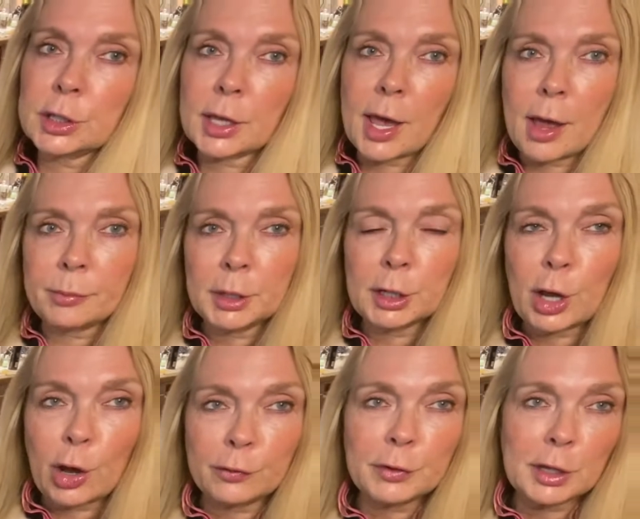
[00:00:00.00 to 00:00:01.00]
cabinet
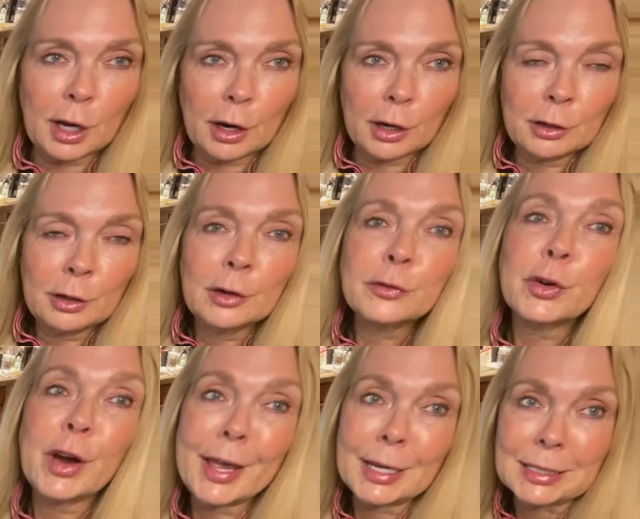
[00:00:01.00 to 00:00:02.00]
over there
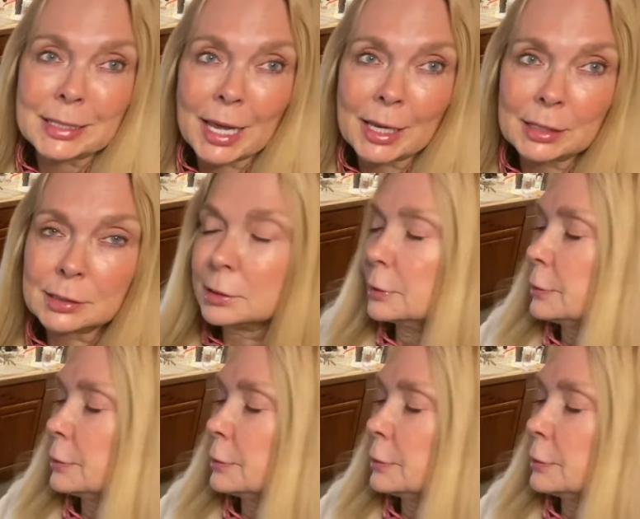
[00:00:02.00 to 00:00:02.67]
for 8 days.